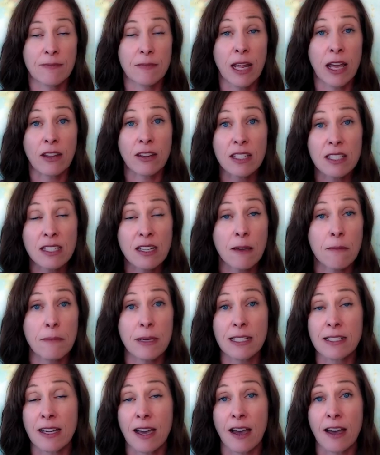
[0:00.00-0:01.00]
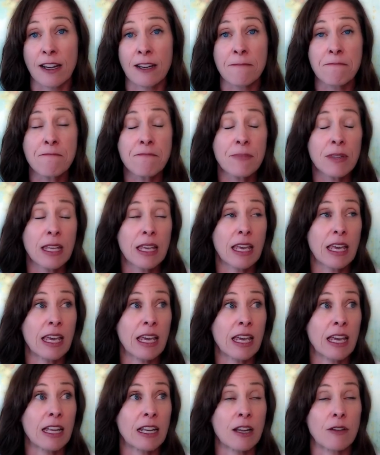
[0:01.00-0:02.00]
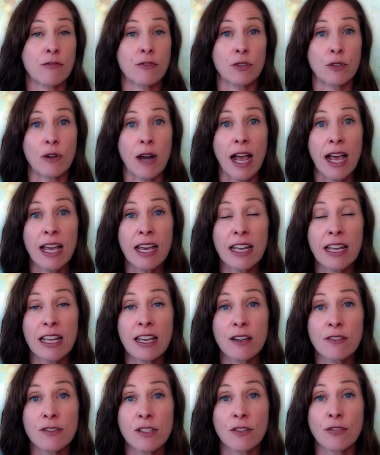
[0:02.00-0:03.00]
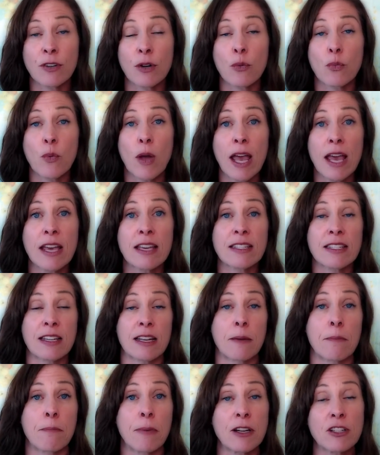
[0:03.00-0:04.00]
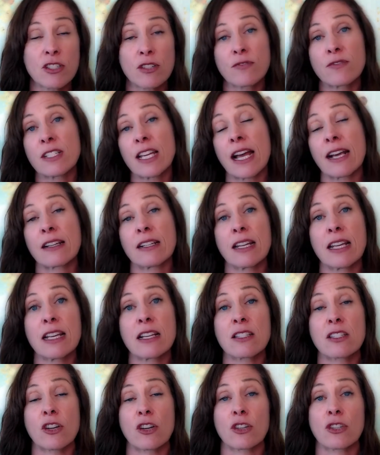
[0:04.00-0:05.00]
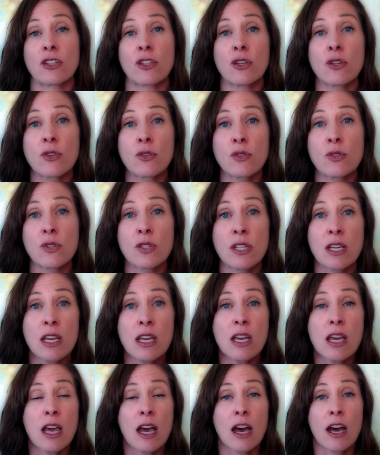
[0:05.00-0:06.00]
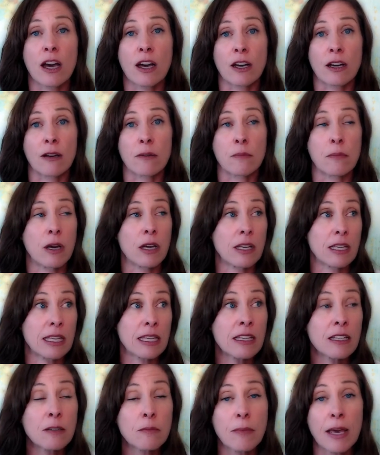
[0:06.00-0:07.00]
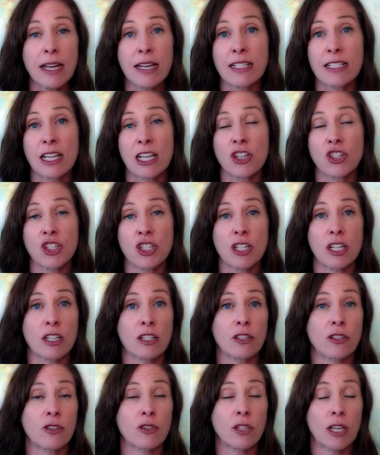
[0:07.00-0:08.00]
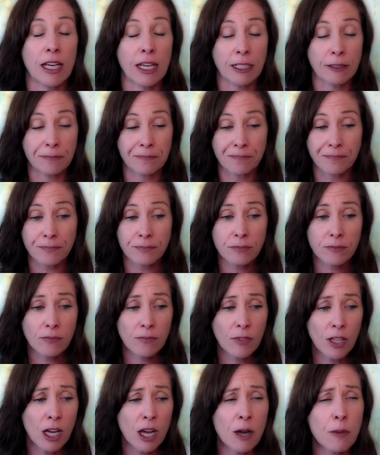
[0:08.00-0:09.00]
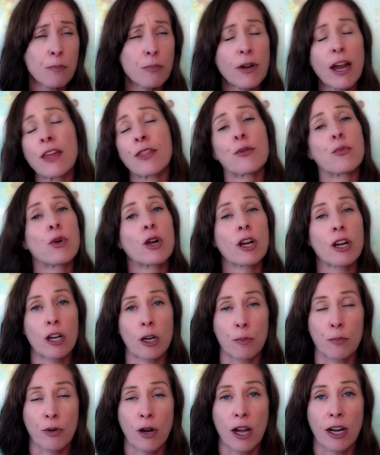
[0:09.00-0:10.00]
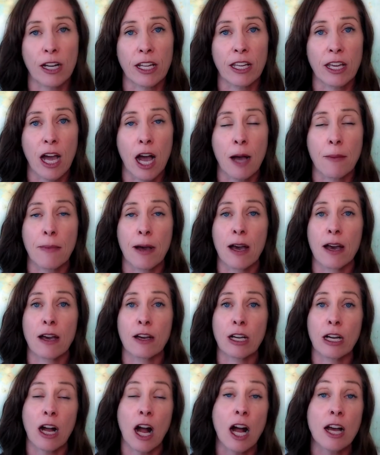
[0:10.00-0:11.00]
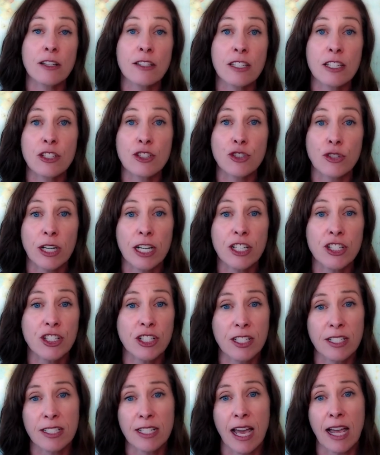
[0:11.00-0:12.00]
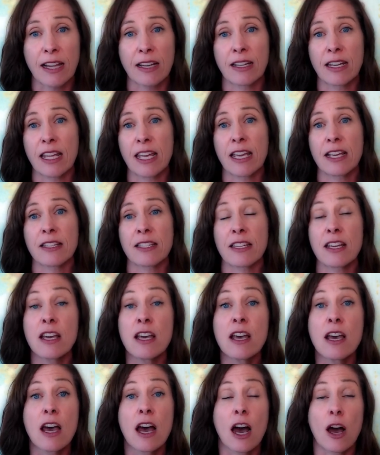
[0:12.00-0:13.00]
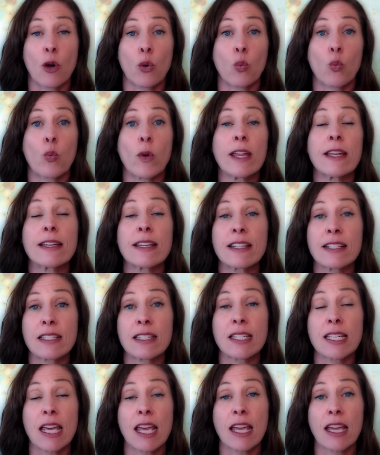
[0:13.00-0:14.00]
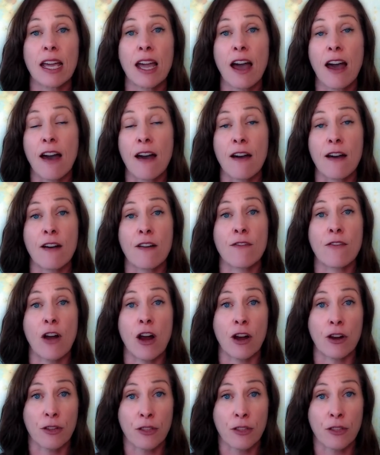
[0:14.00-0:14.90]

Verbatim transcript: Now, this can be done in a variety of different ways, and a bunch of techniques are used um, in meditation, including uh, breath work or pranayama, concentration techniques uh, witnessing of our